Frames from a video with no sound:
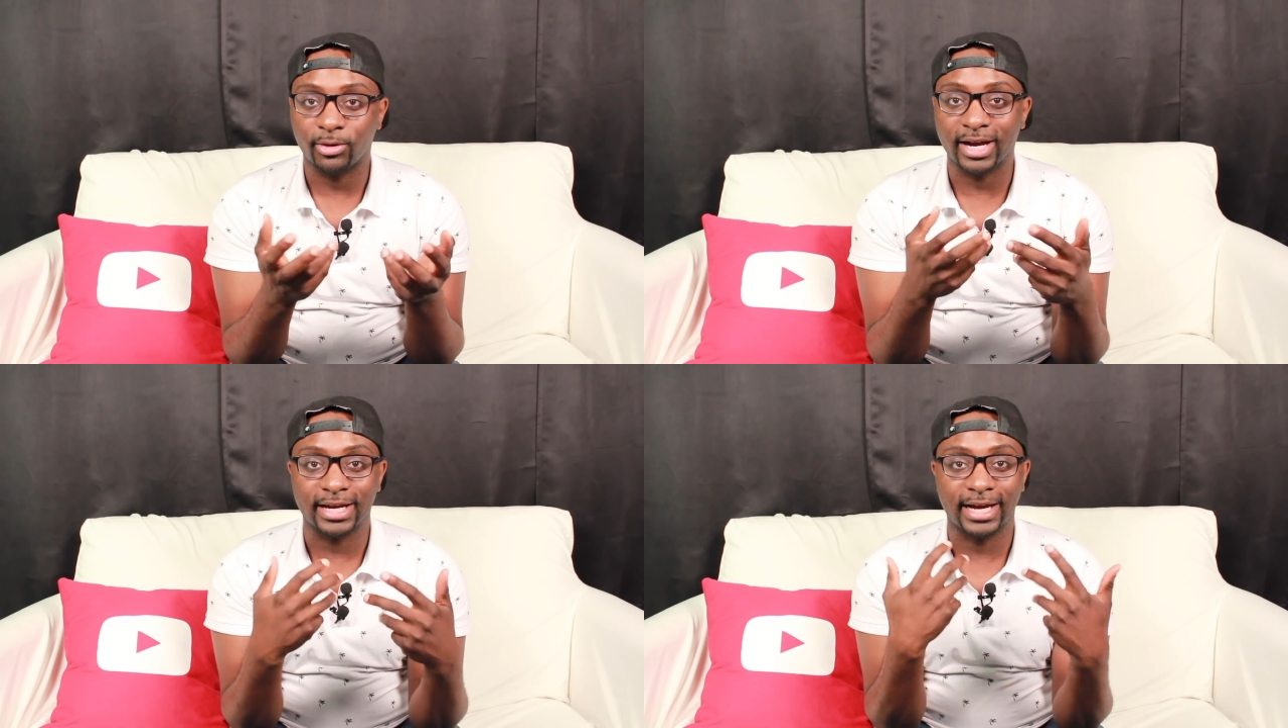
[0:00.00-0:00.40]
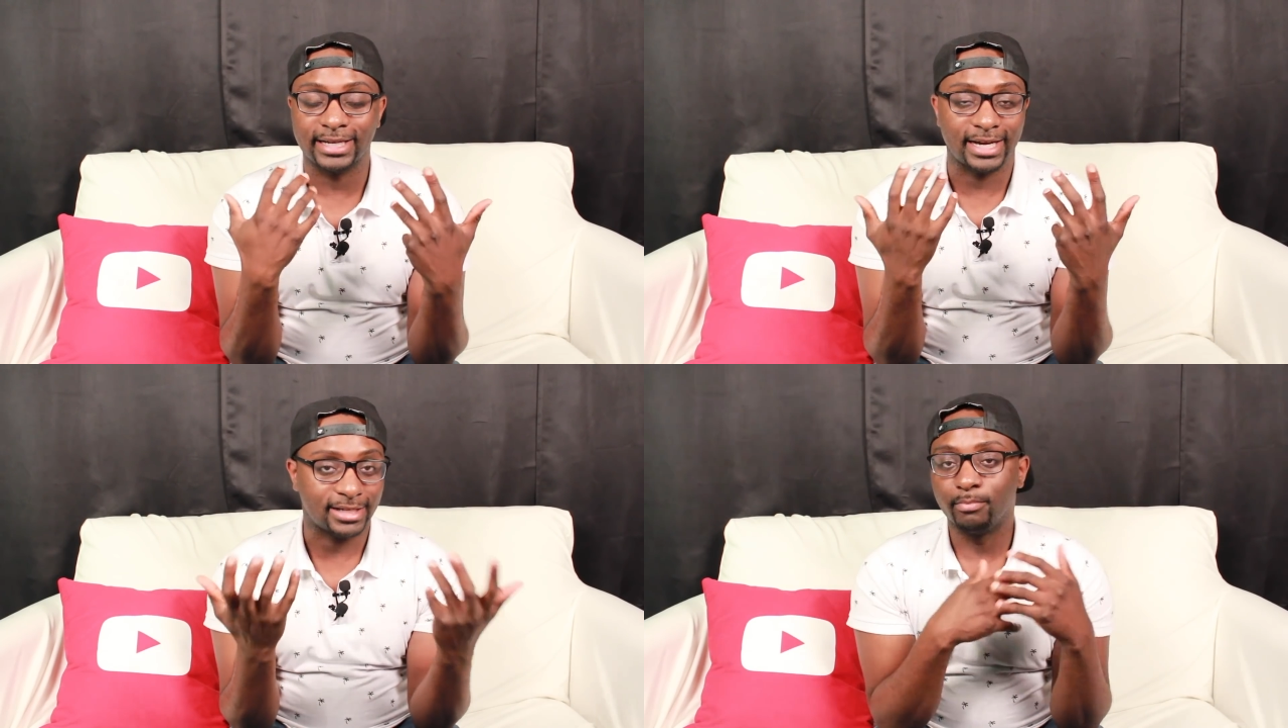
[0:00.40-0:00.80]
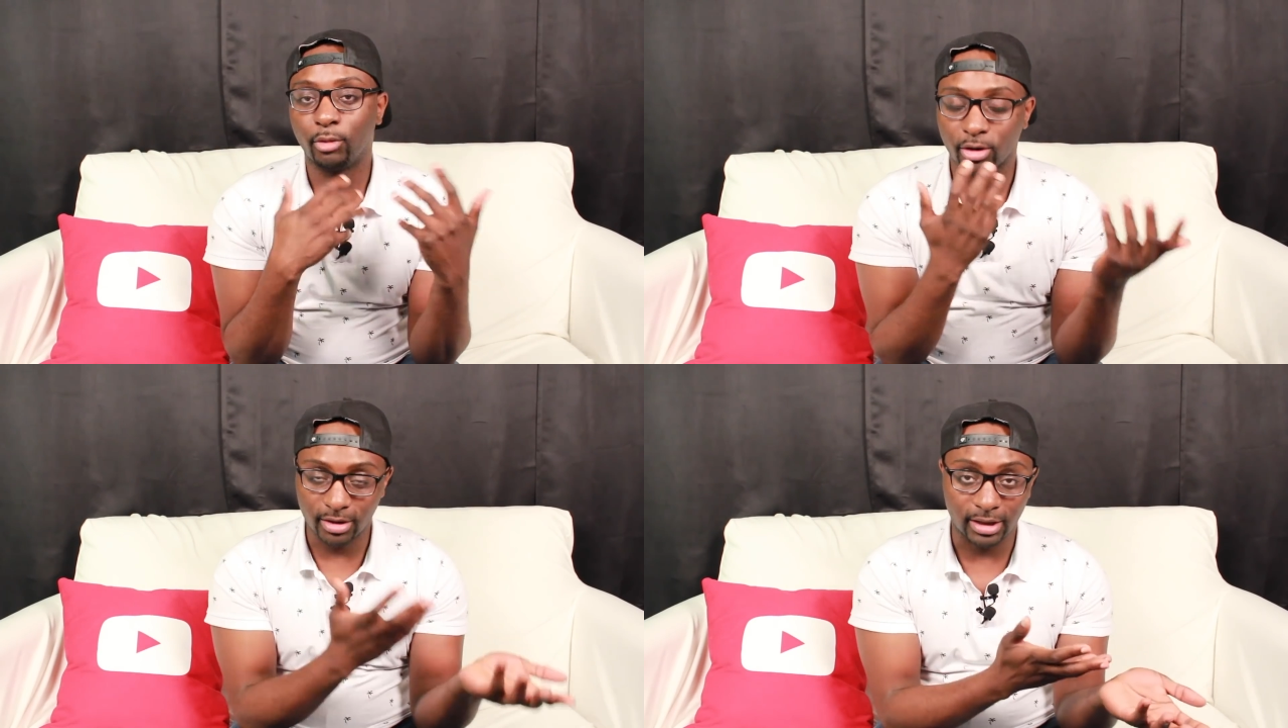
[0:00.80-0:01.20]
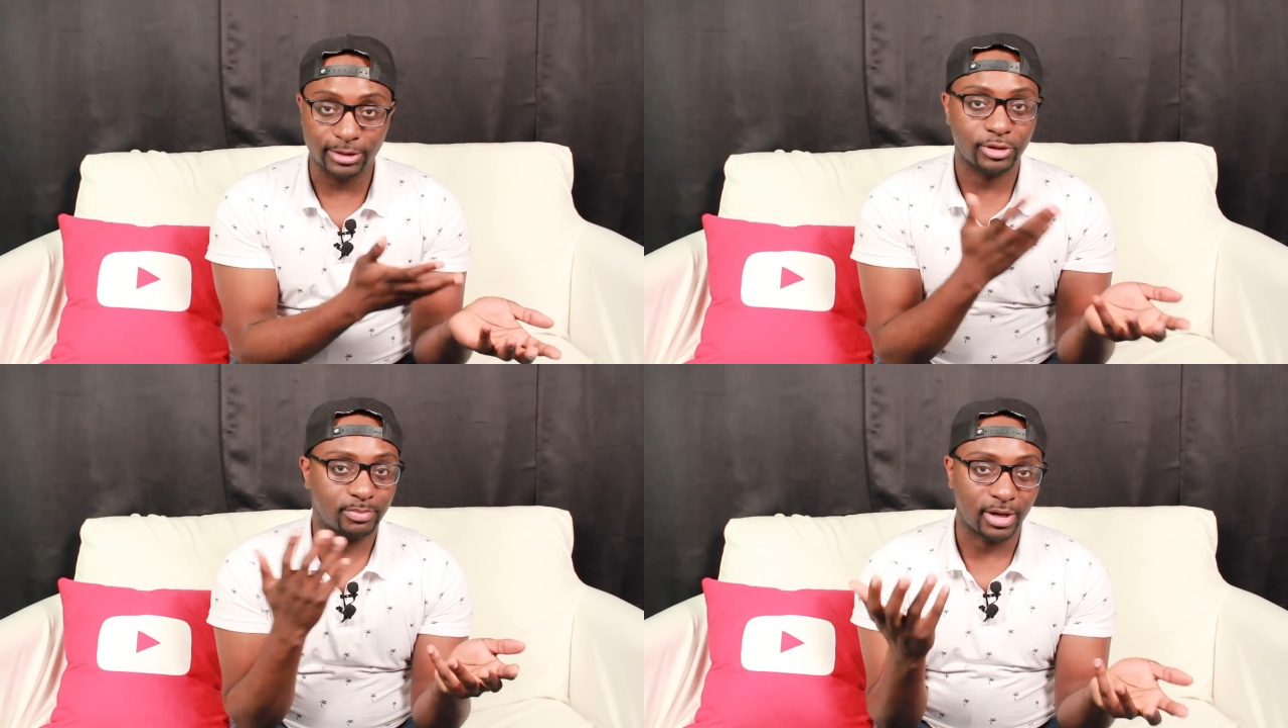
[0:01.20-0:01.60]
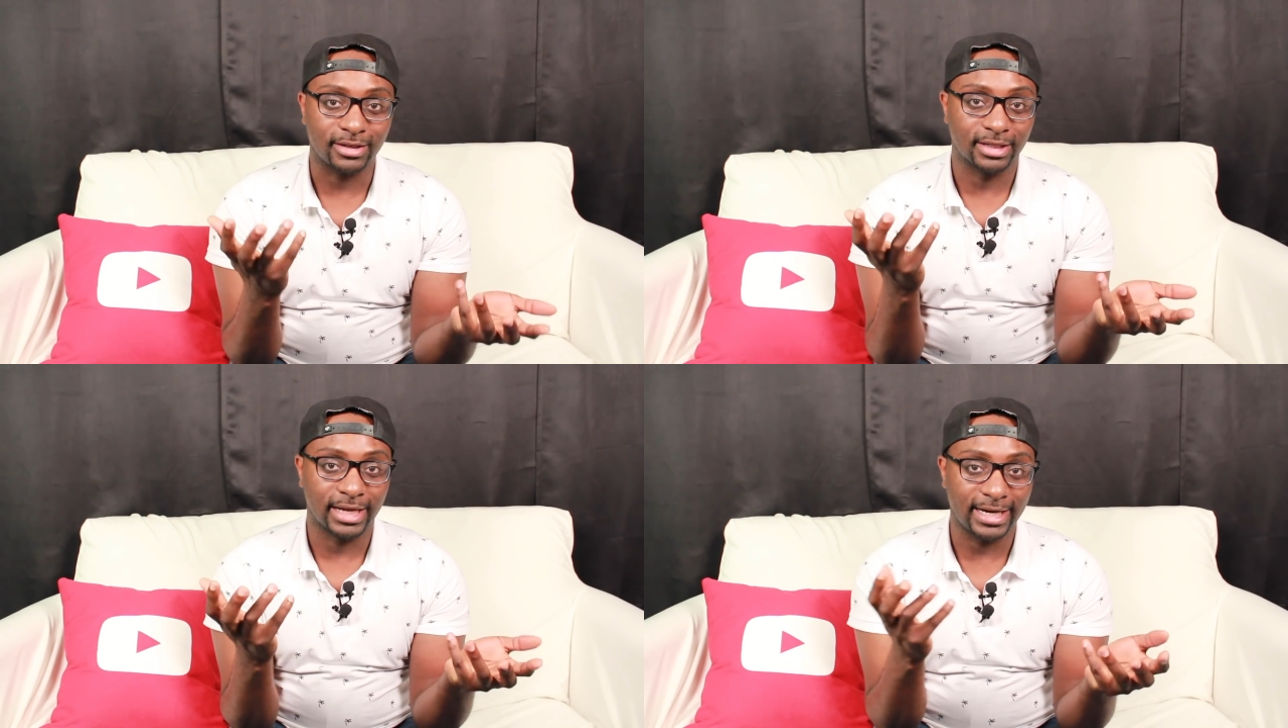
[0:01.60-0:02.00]
or I guess more knowledge was
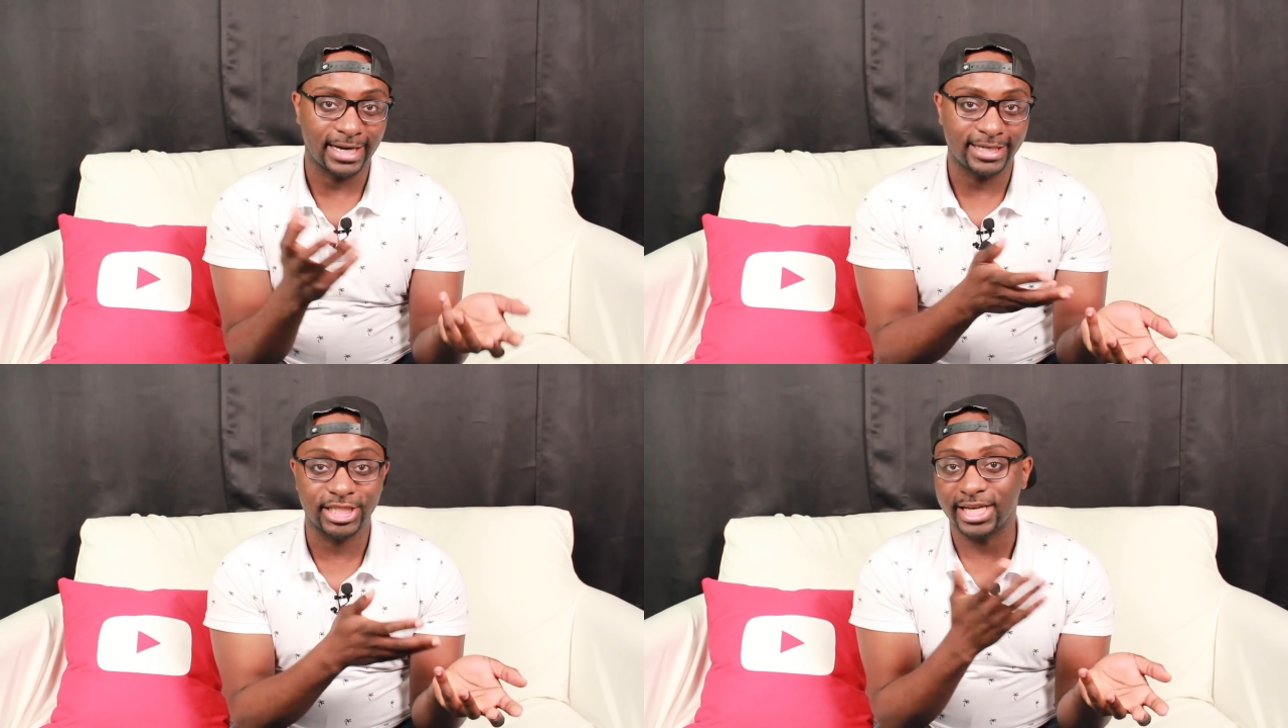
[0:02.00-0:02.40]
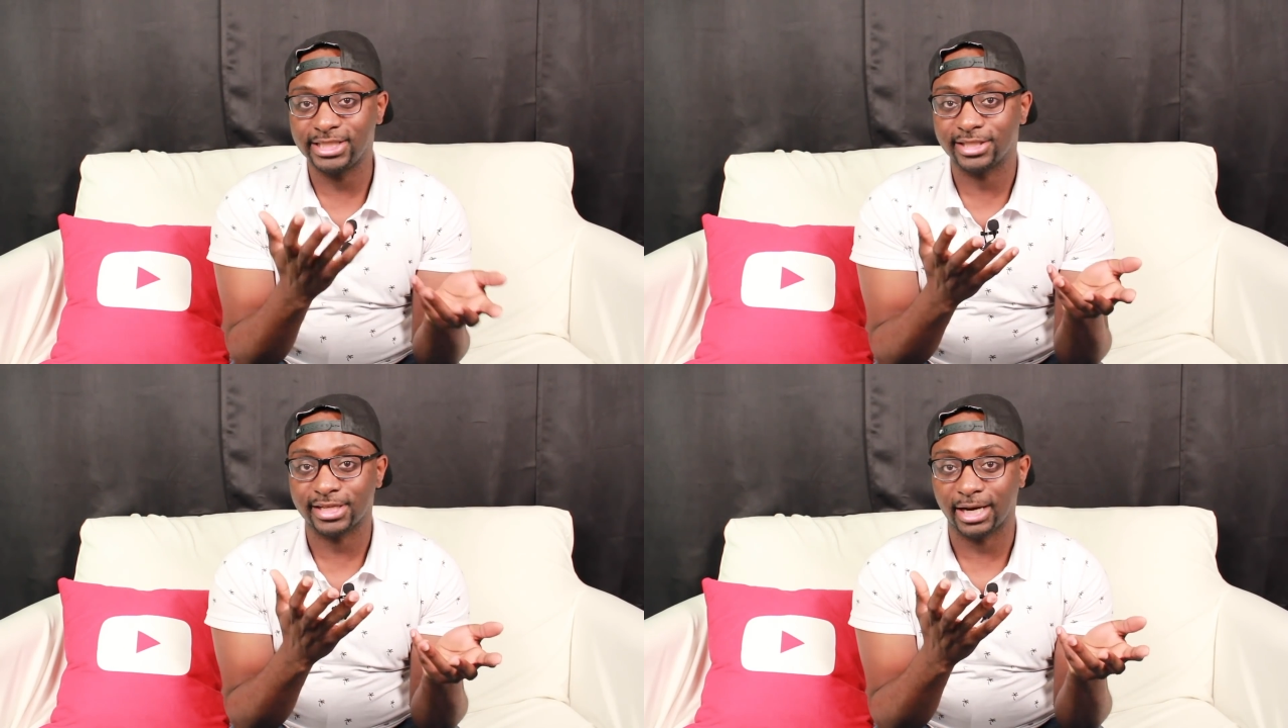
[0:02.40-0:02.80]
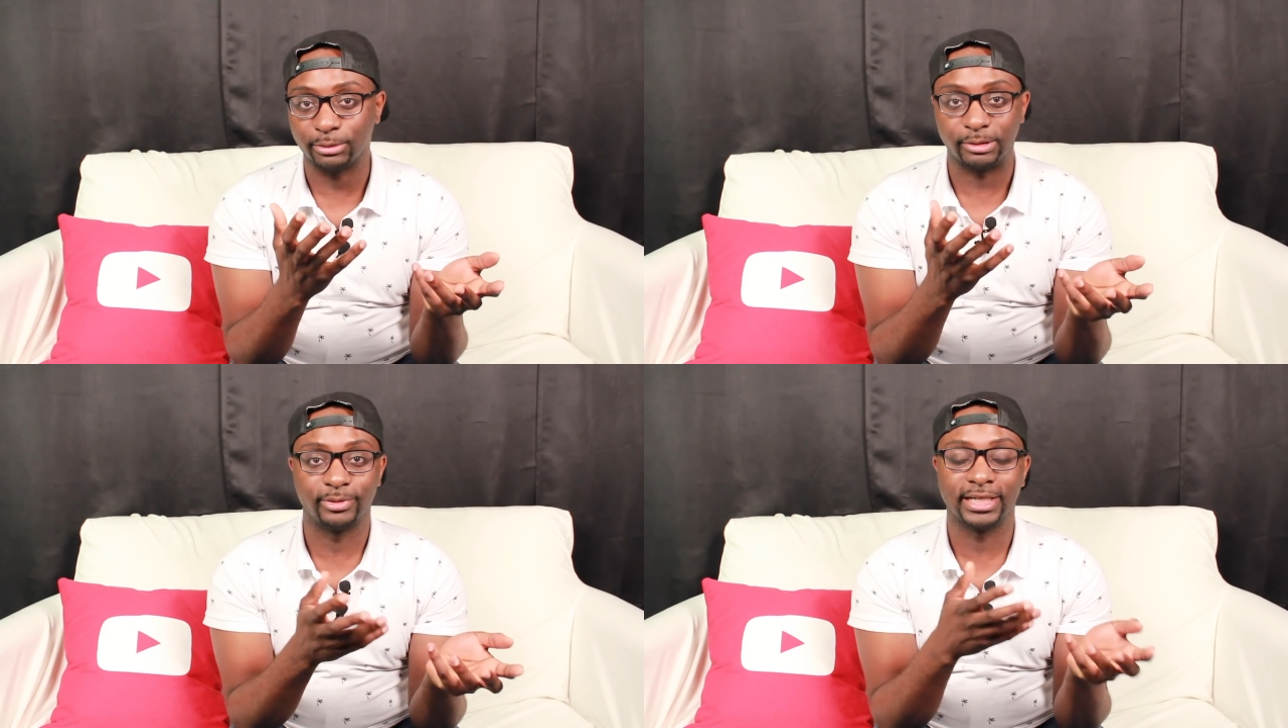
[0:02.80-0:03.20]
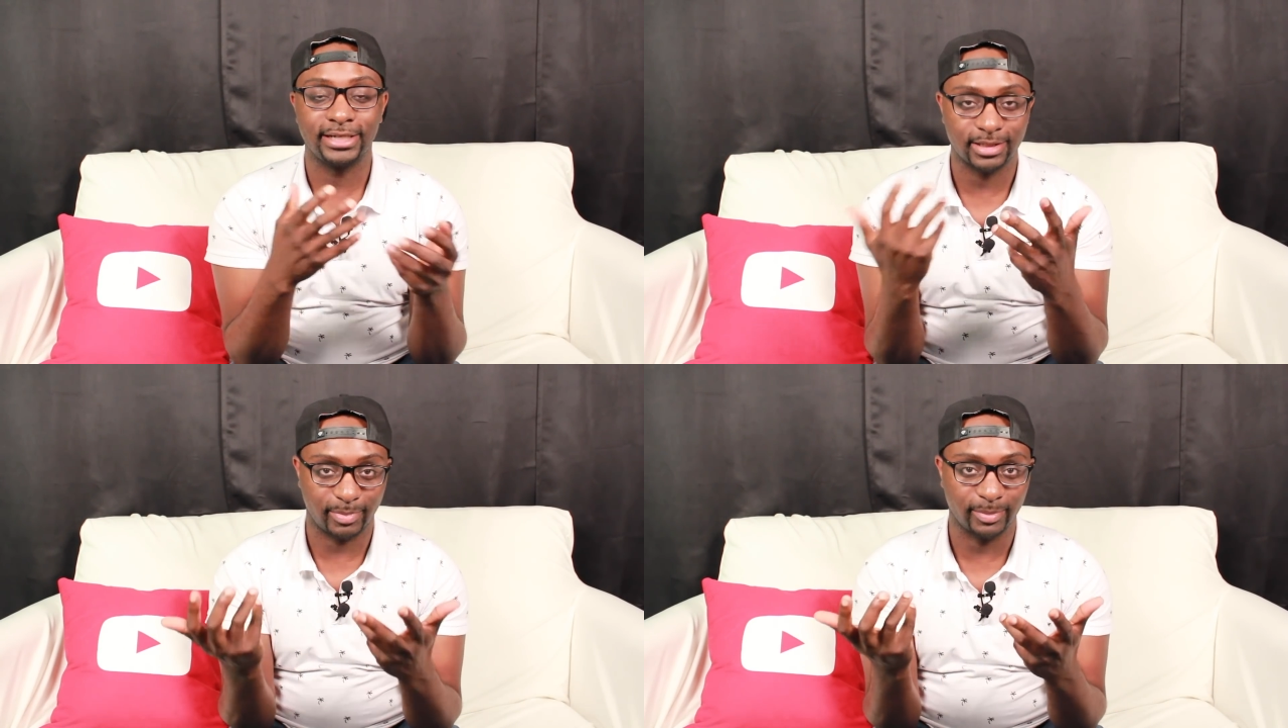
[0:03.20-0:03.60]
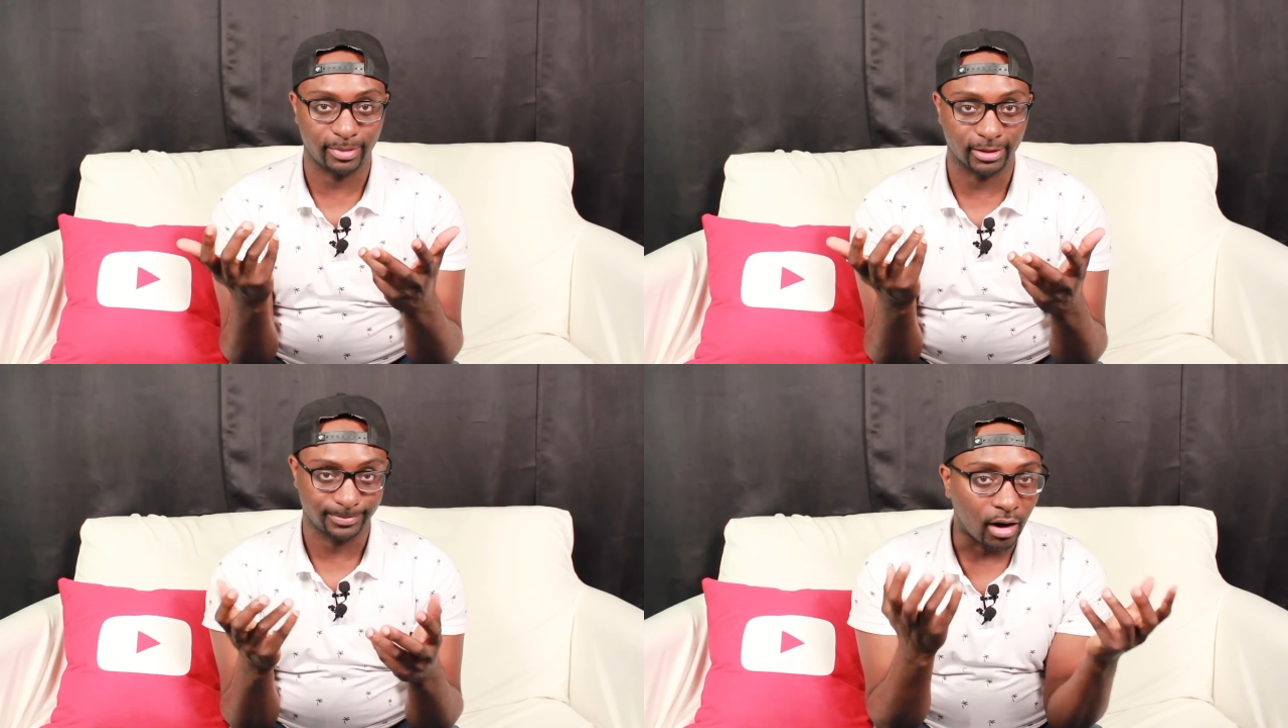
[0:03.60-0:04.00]
brought to light, and it changes how we relate to people,